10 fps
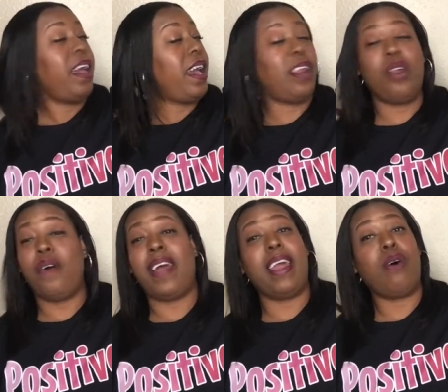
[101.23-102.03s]
And no,
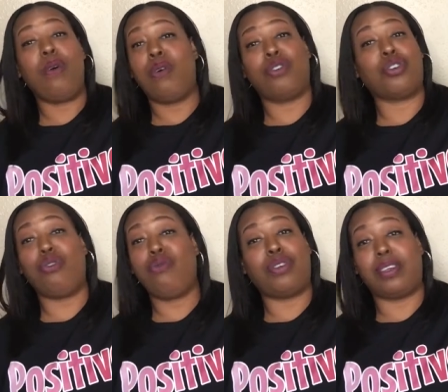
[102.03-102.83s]
that ain't no
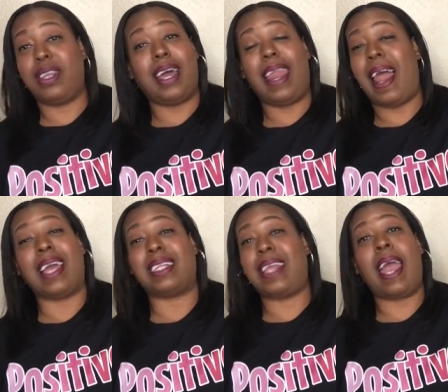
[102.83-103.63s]
excuses, nothing
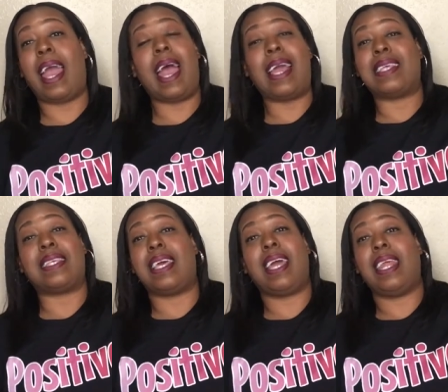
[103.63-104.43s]
like that. I ain't
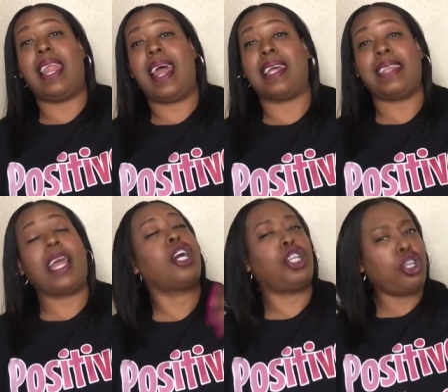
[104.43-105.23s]
saying nothing like
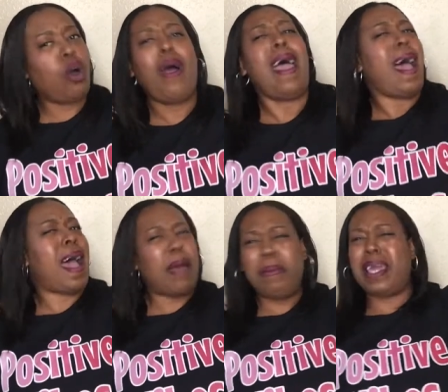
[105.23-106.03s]
that. Because, you know,
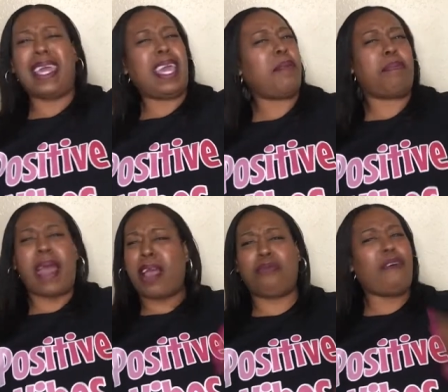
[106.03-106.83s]
I've been getting
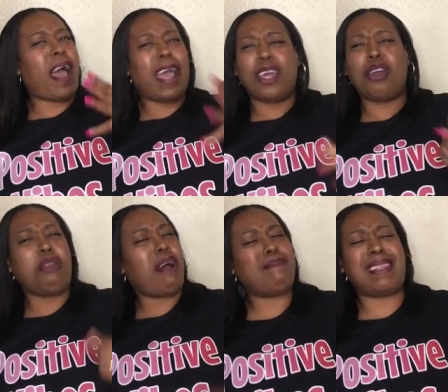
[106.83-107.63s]
back right. You
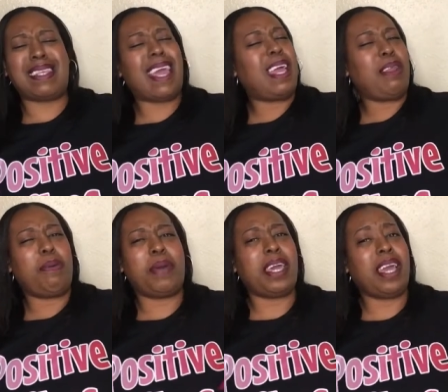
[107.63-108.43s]
know I'm saying? A
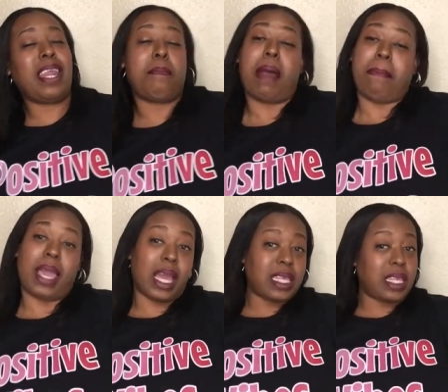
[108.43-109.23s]
little bit here and there. My
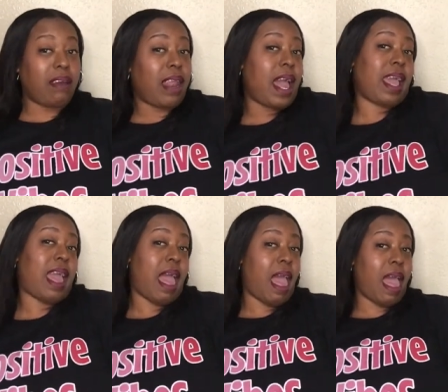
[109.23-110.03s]
man still like a
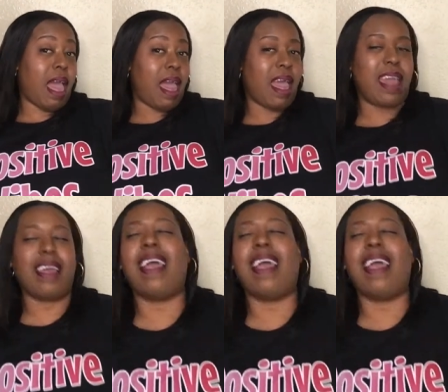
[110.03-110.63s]
hat.